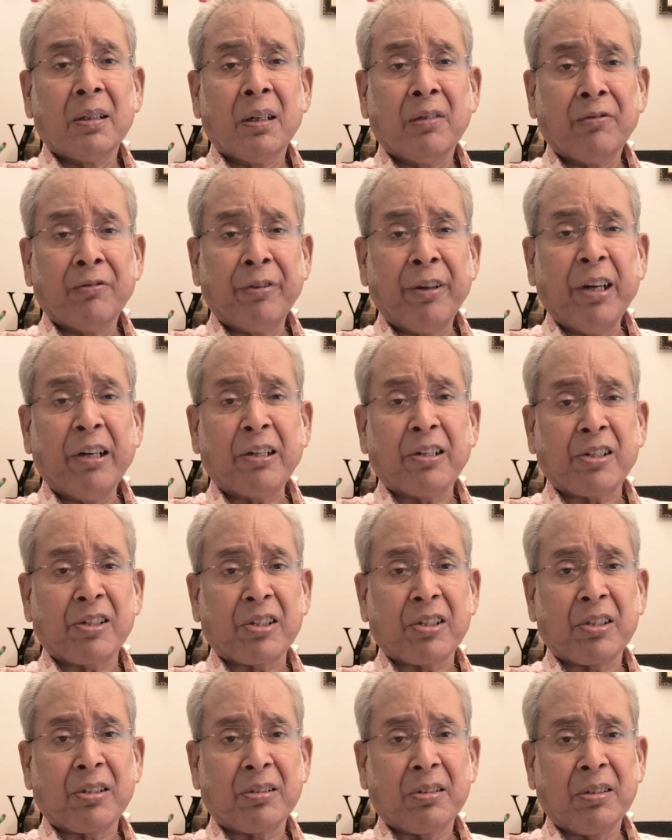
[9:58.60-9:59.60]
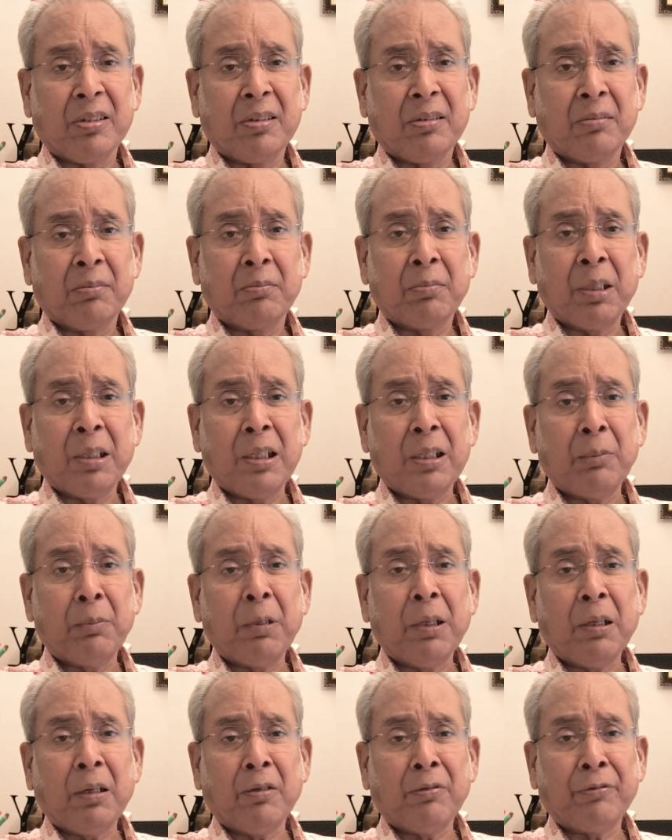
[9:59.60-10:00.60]
affairs.
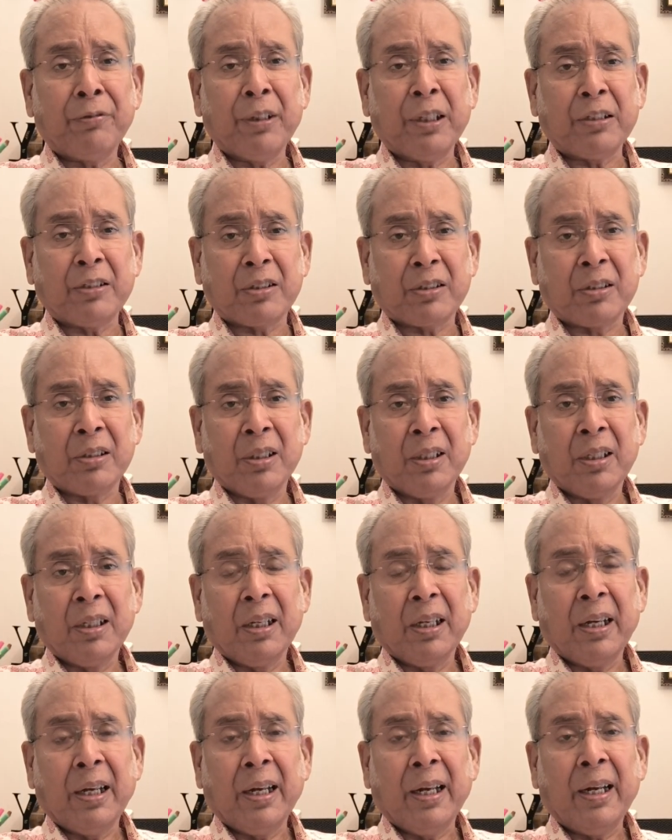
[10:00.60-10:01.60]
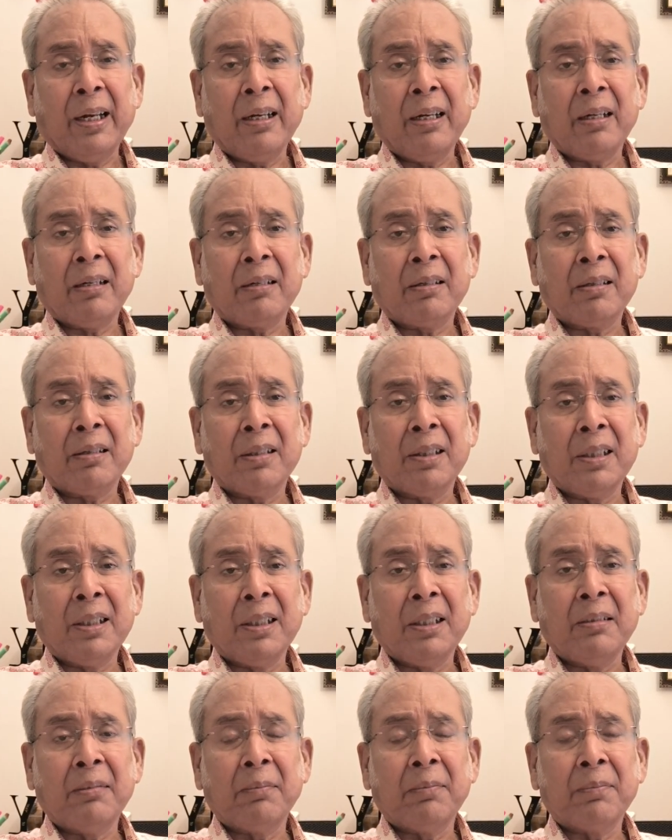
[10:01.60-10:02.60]
multiple affairs, and
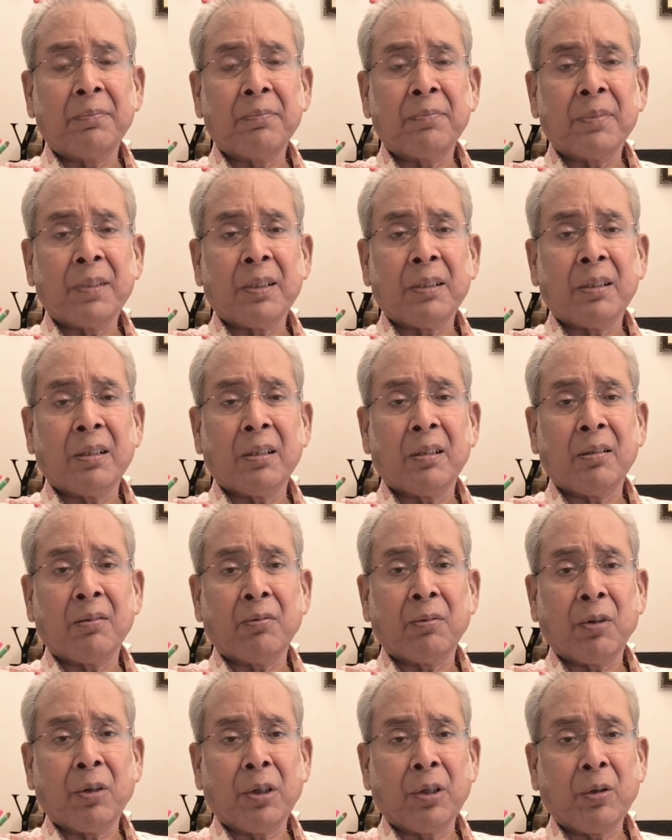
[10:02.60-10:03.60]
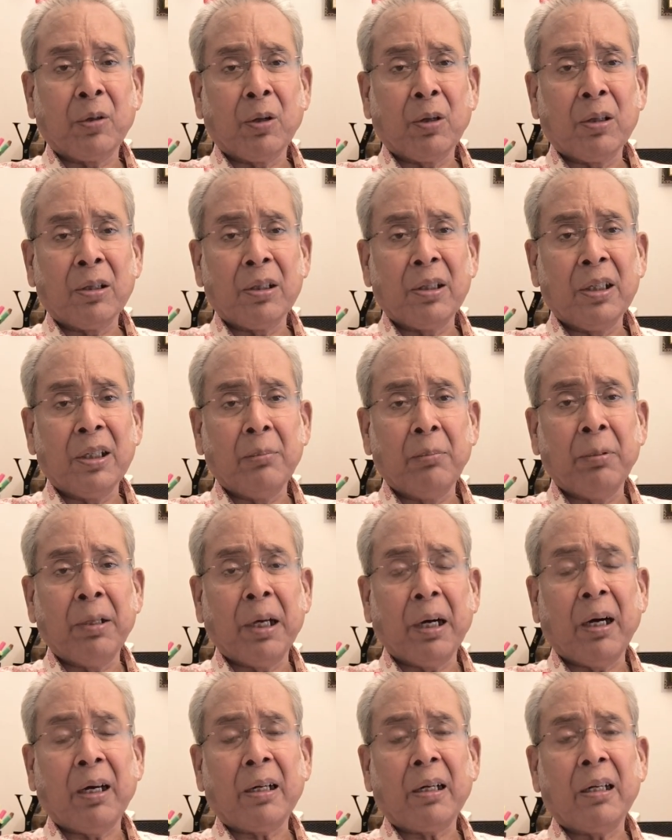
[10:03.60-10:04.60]
the what you call the
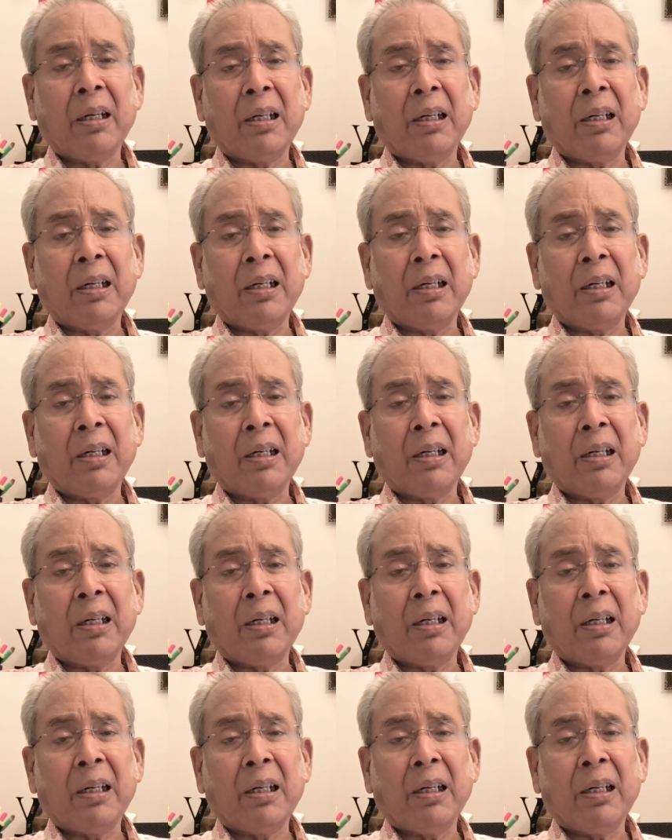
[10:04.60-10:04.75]
Bihar